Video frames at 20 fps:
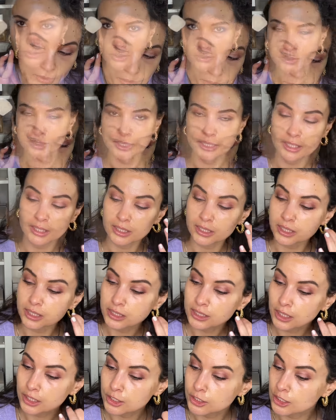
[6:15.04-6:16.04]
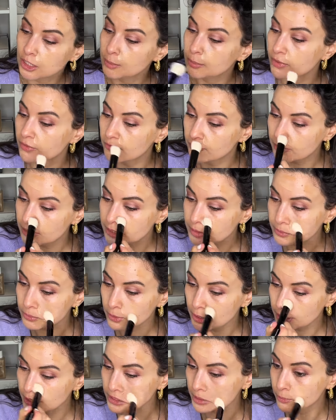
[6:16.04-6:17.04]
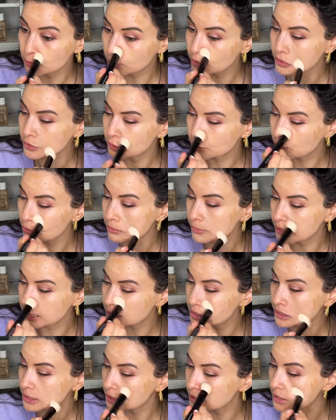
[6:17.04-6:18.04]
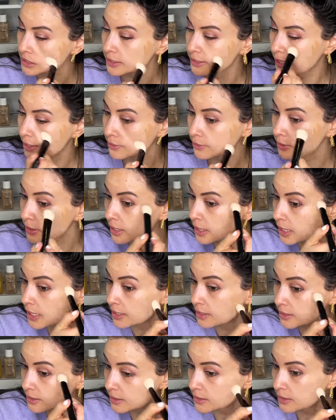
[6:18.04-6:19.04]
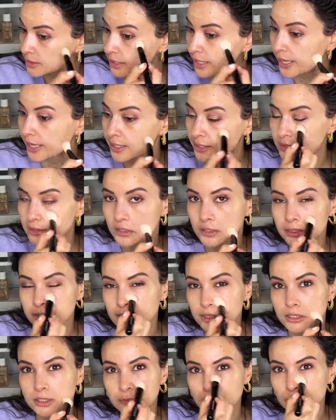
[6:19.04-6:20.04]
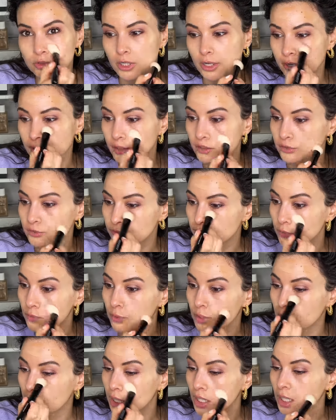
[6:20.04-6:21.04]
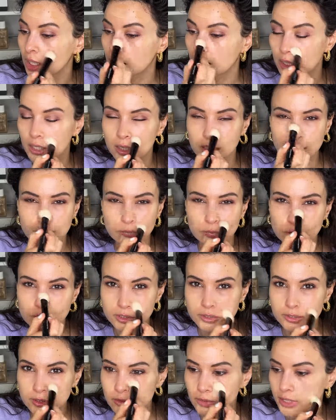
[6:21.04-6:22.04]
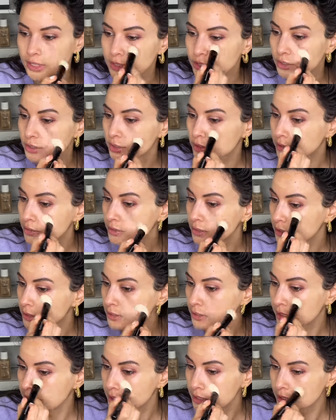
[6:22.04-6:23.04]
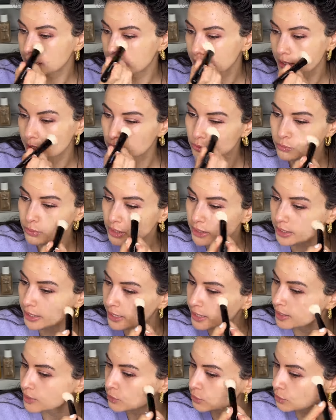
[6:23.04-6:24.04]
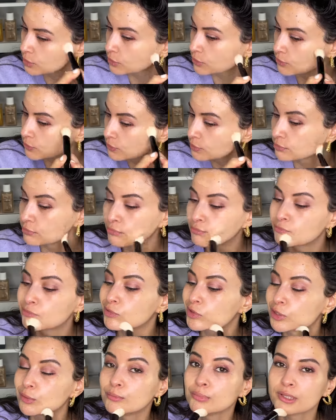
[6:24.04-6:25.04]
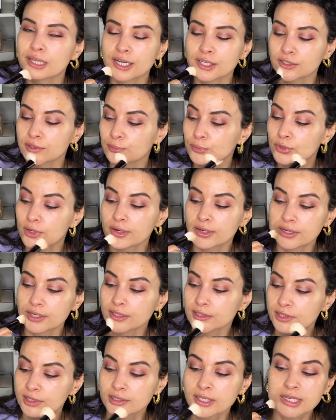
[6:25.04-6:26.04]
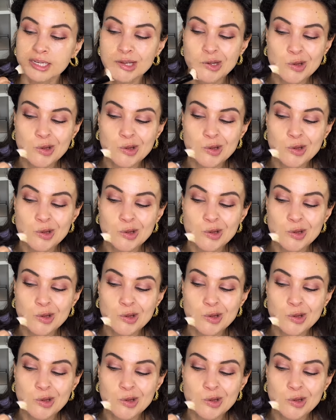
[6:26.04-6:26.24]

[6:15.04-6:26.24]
Using the Touch Up face brush, I'm going to mix these together. This is an excellent product for moisturizers, skin tint, really any sort of complexion product.